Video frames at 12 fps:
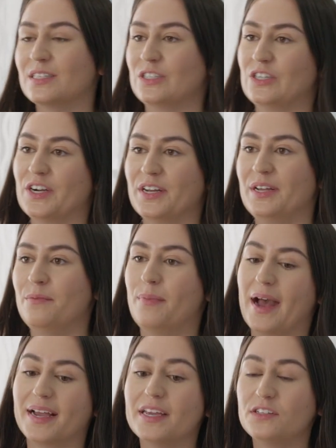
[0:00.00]
started
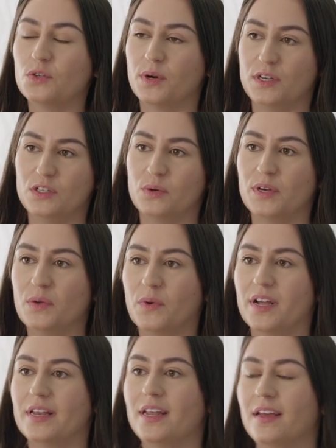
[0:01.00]
back in
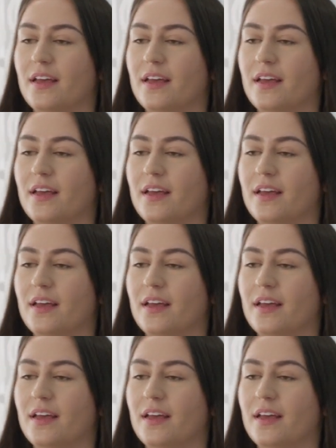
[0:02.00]
2021,